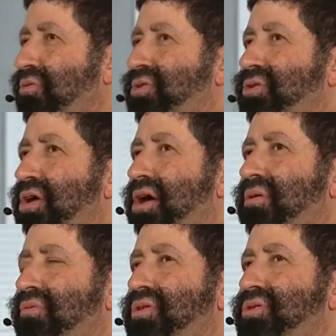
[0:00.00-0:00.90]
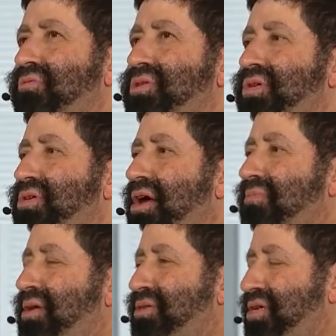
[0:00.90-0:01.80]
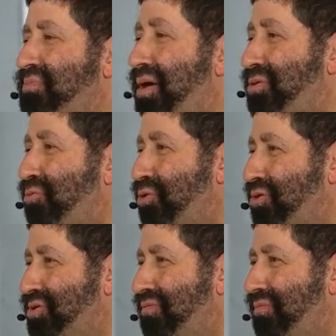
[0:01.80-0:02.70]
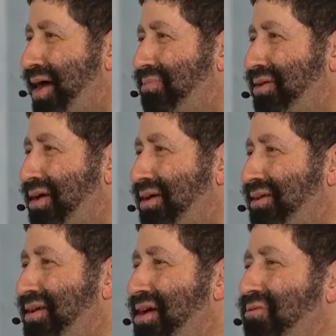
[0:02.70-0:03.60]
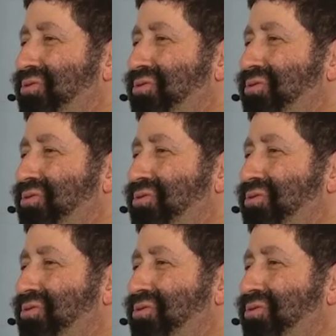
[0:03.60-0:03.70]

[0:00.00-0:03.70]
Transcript: was the psalm that says, "By the waters of Babylon,